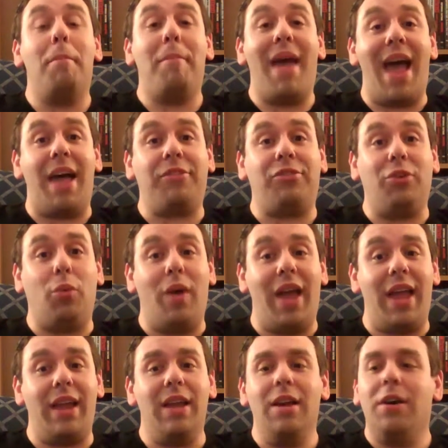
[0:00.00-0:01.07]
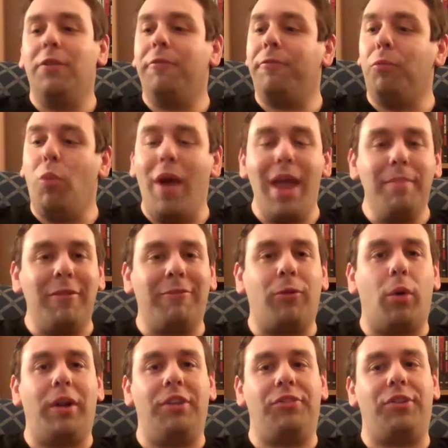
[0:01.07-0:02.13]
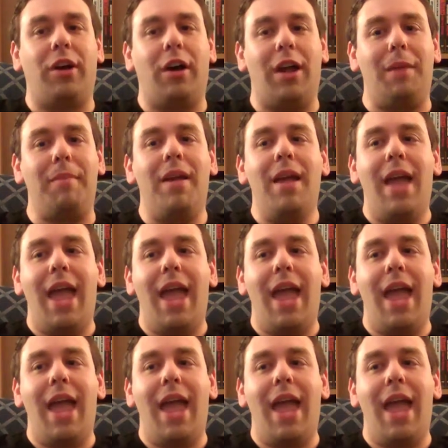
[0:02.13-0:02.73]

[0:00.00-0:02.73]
passed away way before his time.